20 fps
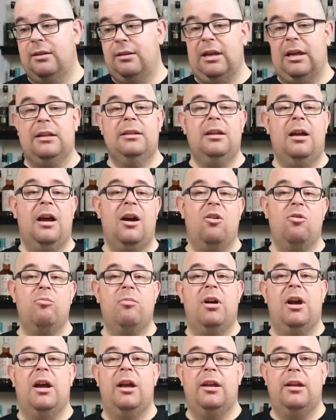that's how
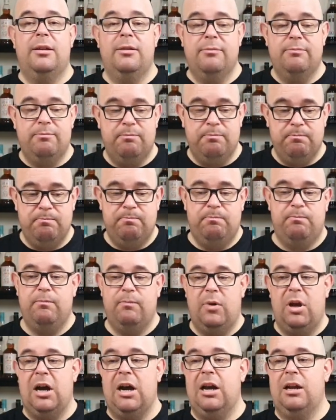my
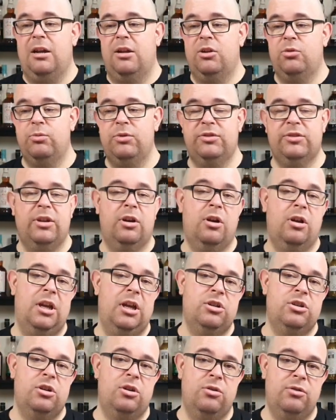Highland Whiskey
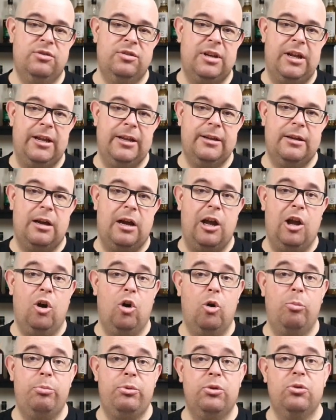collection looks like. I
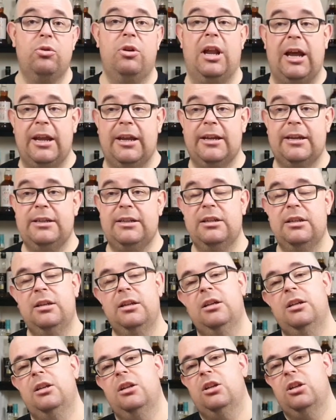hope you like it.
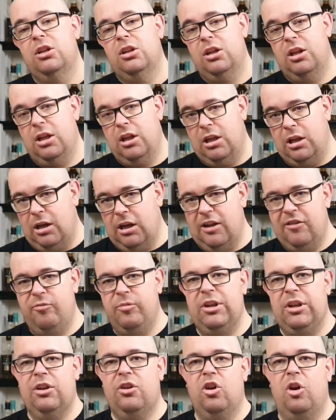Leave
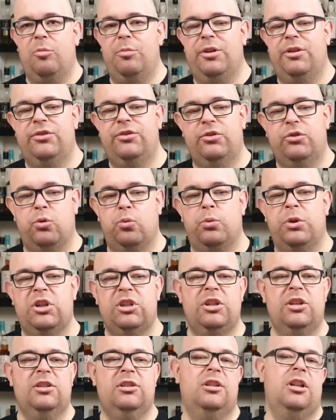me the comments
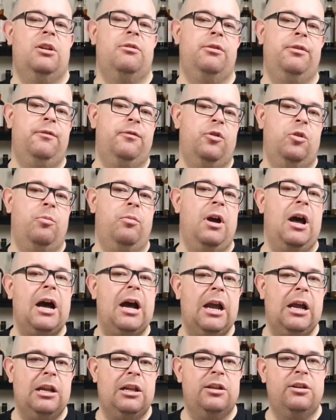which distillery from
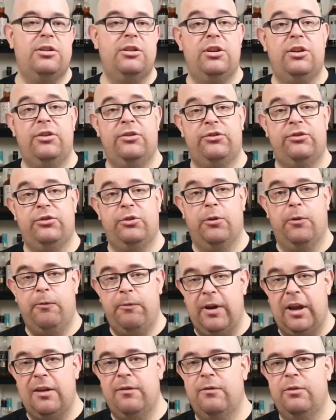Highland is your
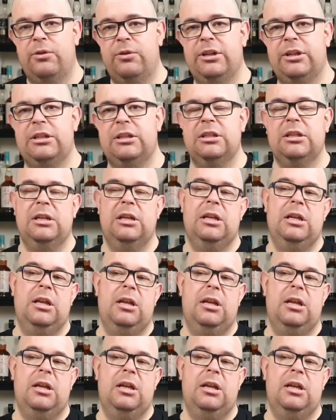favorite,